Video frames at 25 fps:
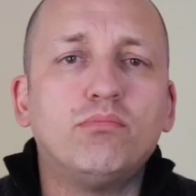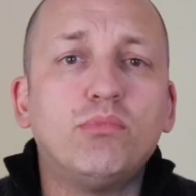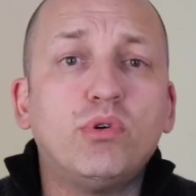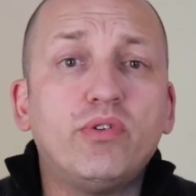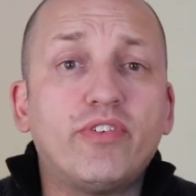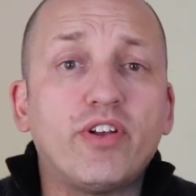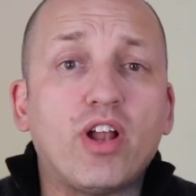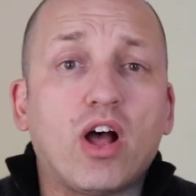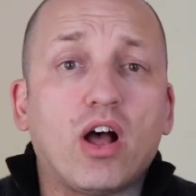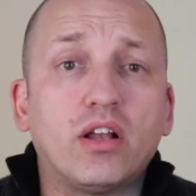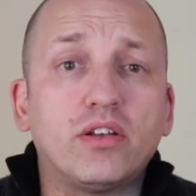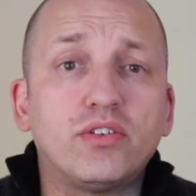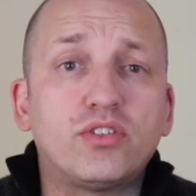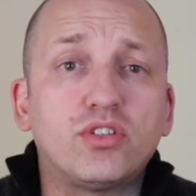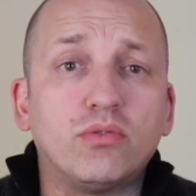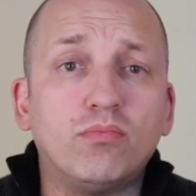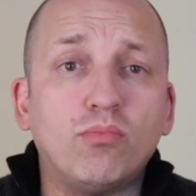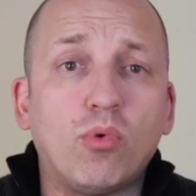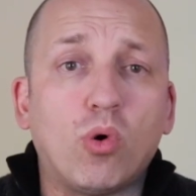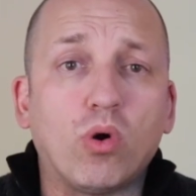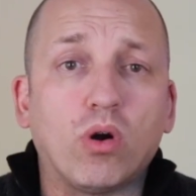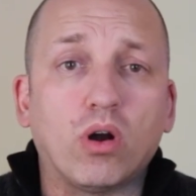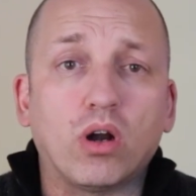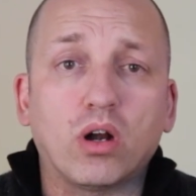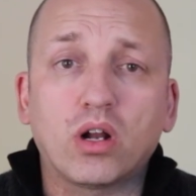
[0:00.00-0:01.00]
moving on to
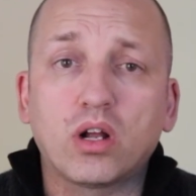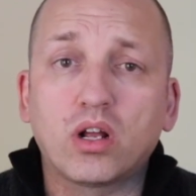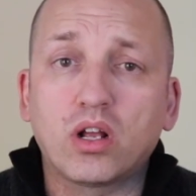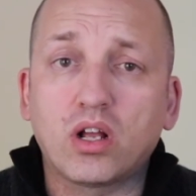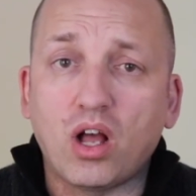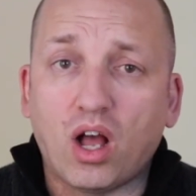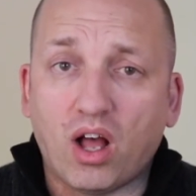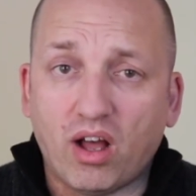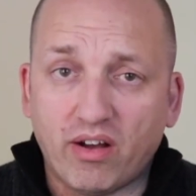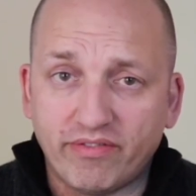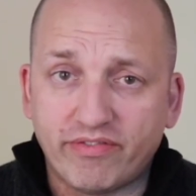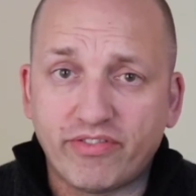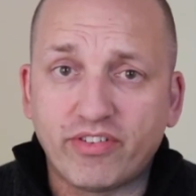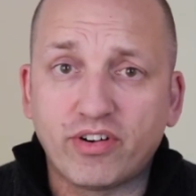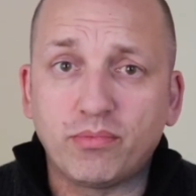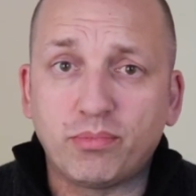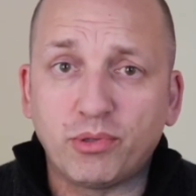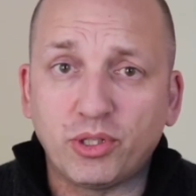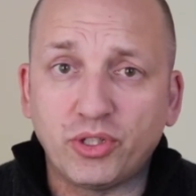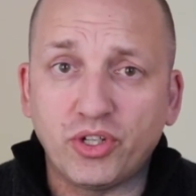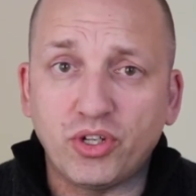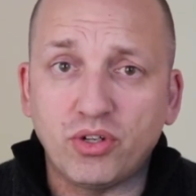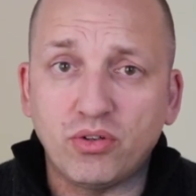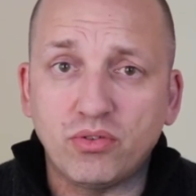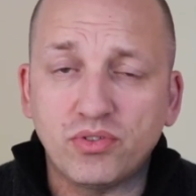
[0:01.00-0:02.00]
more
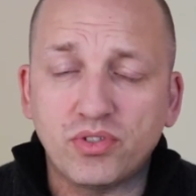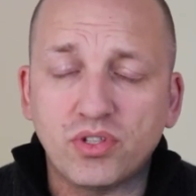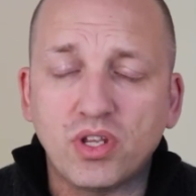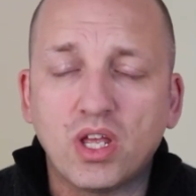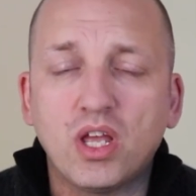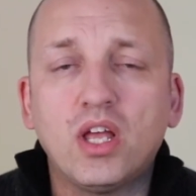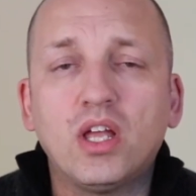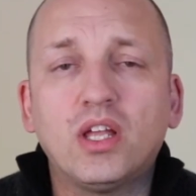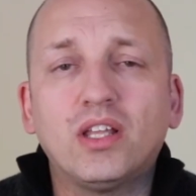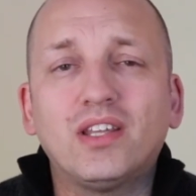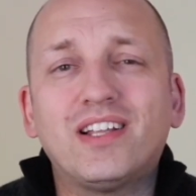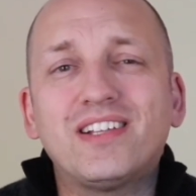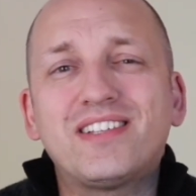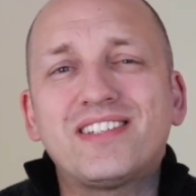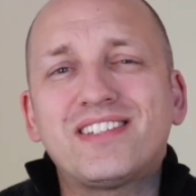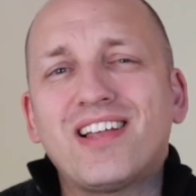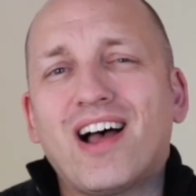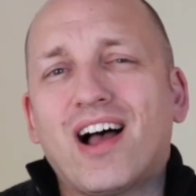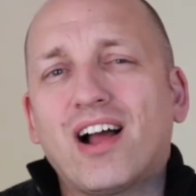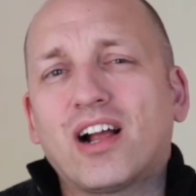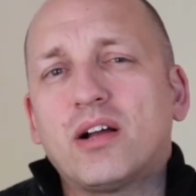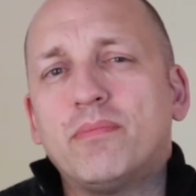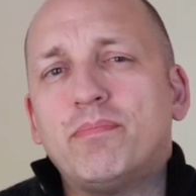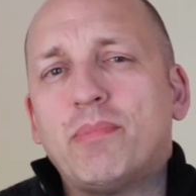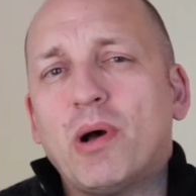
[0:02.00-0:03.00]
comfortable news, let's
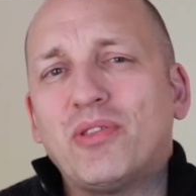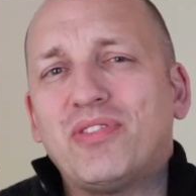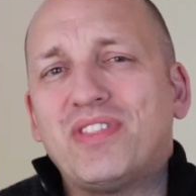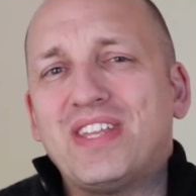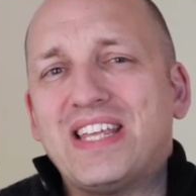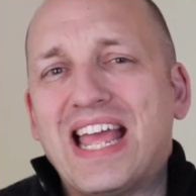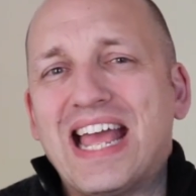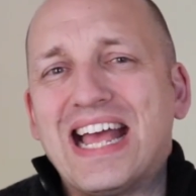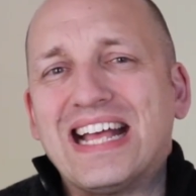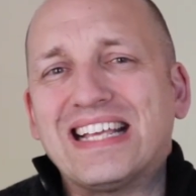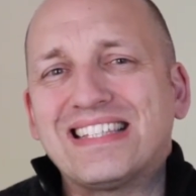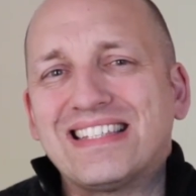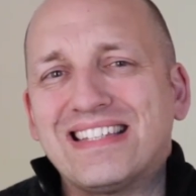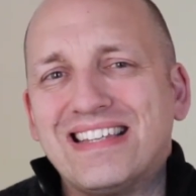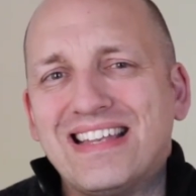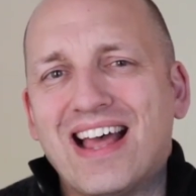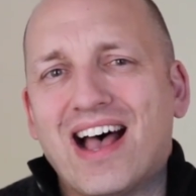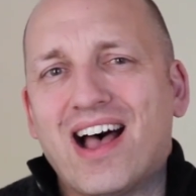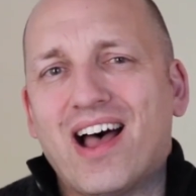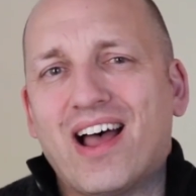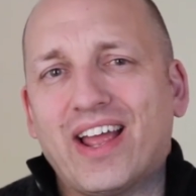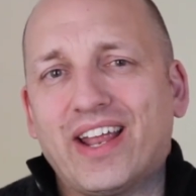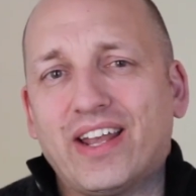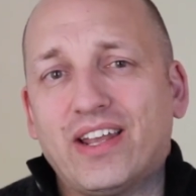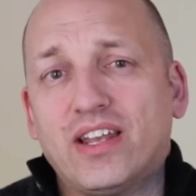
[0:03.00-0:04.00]
talk about the
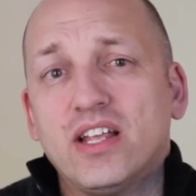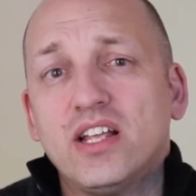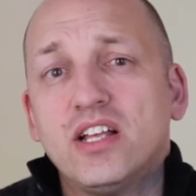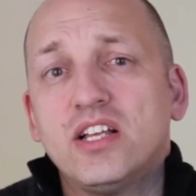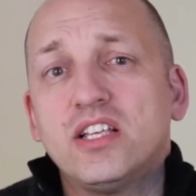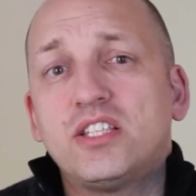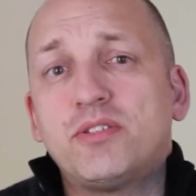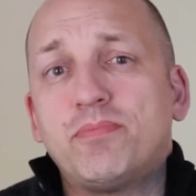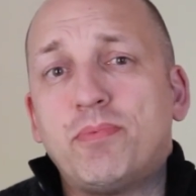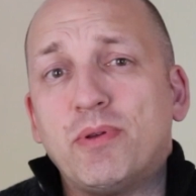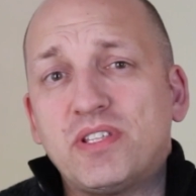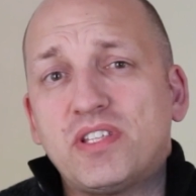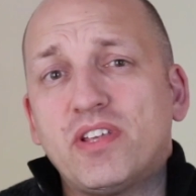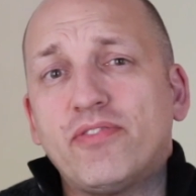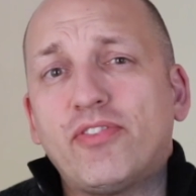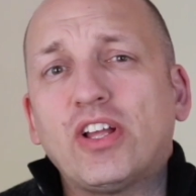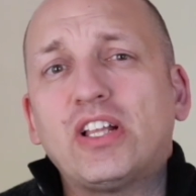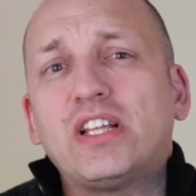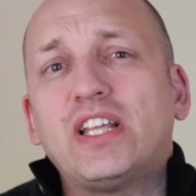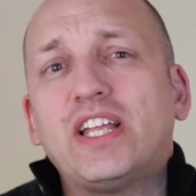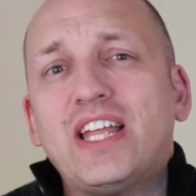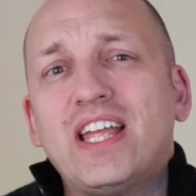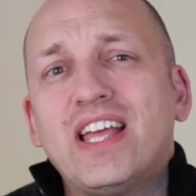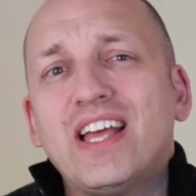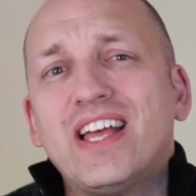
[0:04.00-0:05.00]
S9,
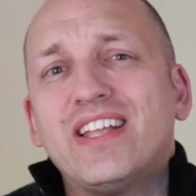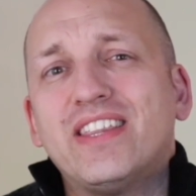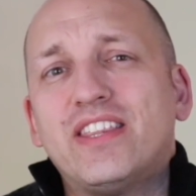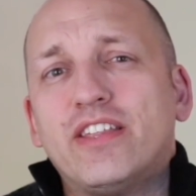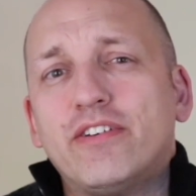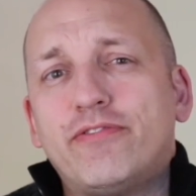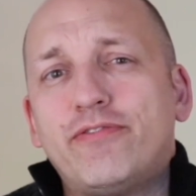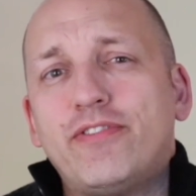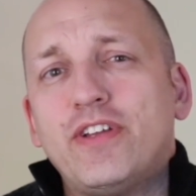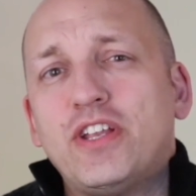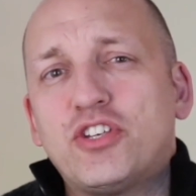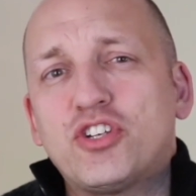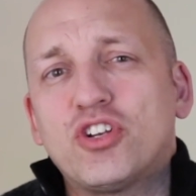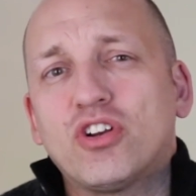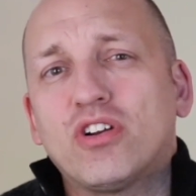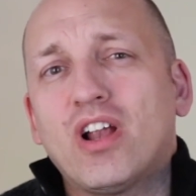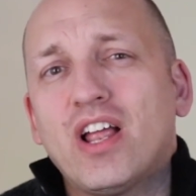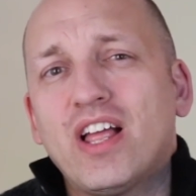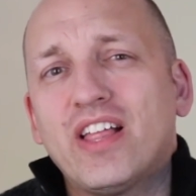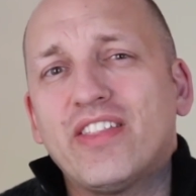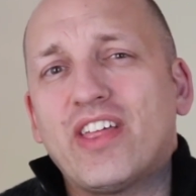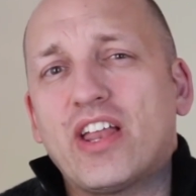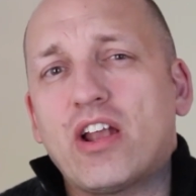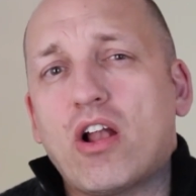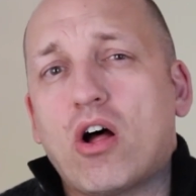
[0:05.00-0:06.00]
specifically the feature
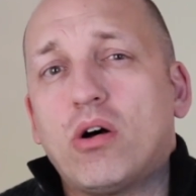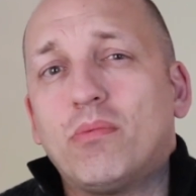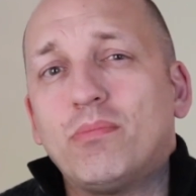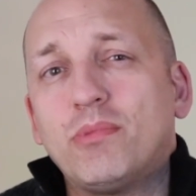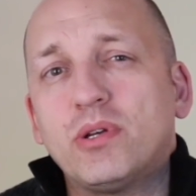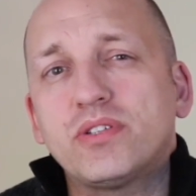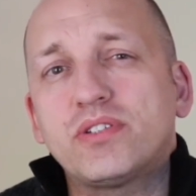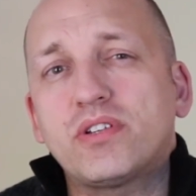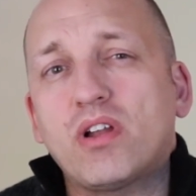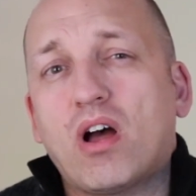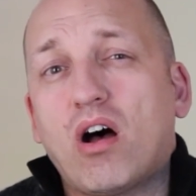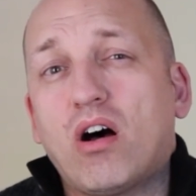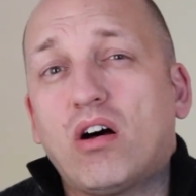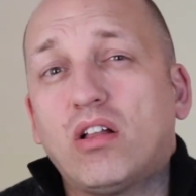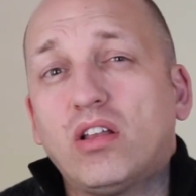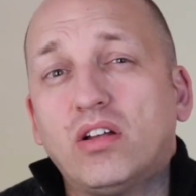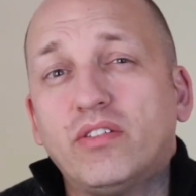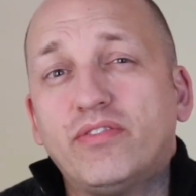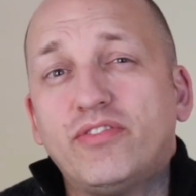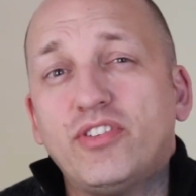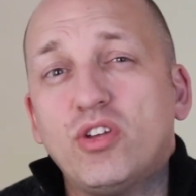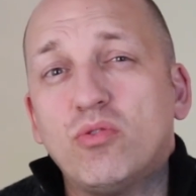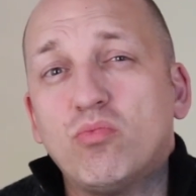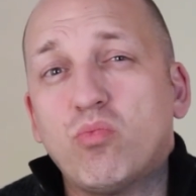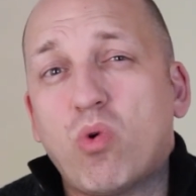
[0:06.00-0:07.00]
that almost all
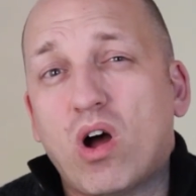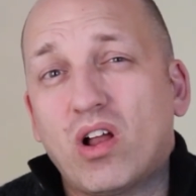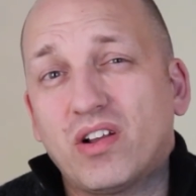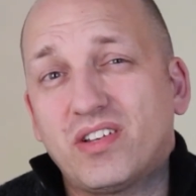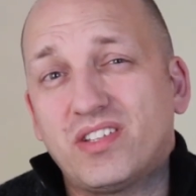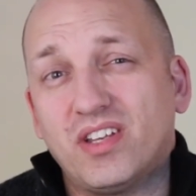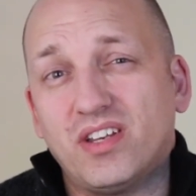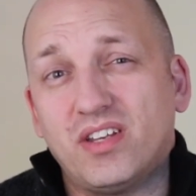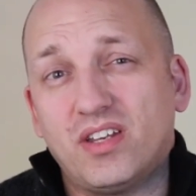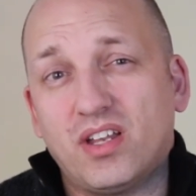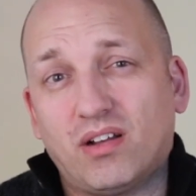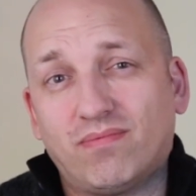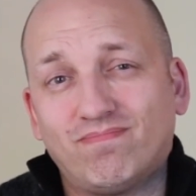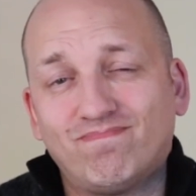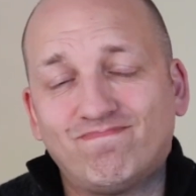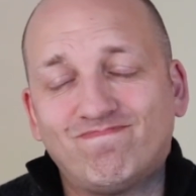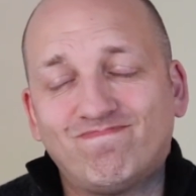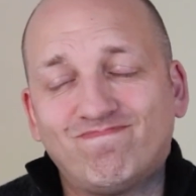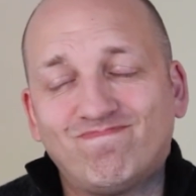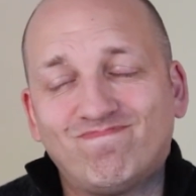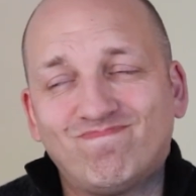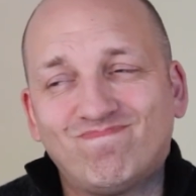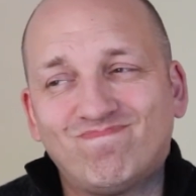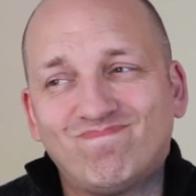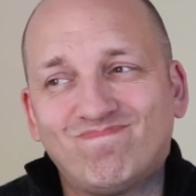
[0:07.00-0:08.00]
of you wanted.
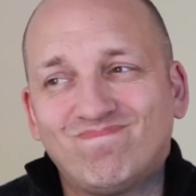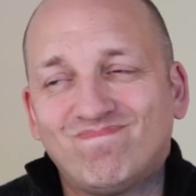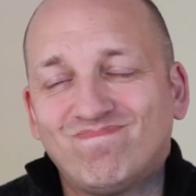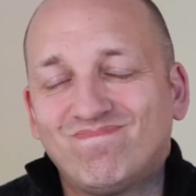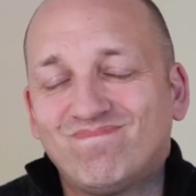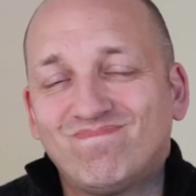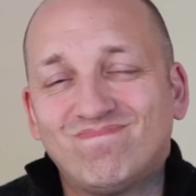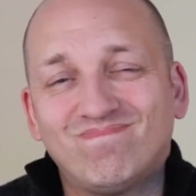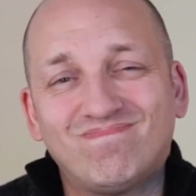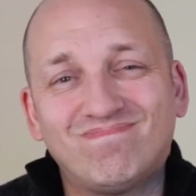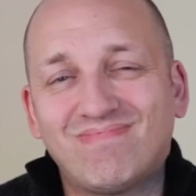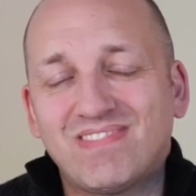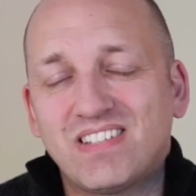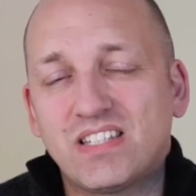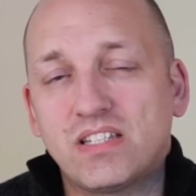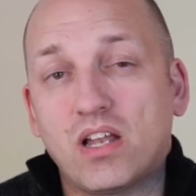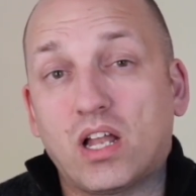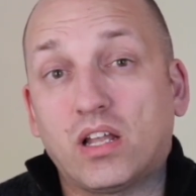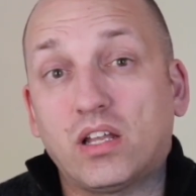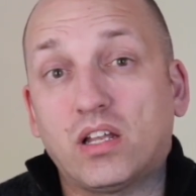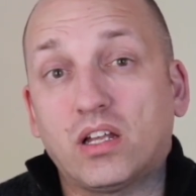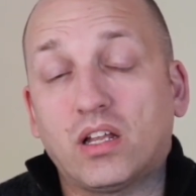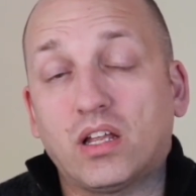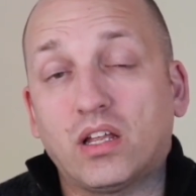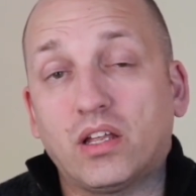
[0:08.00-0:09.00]
It's
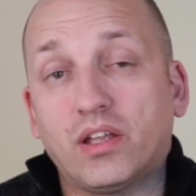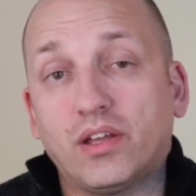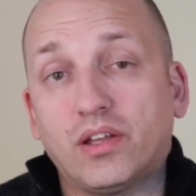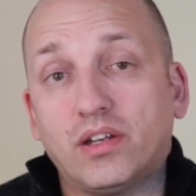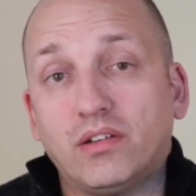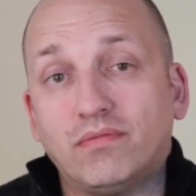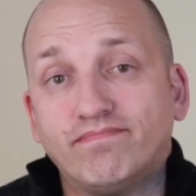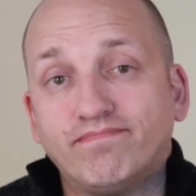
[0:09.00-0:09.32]
not looking good.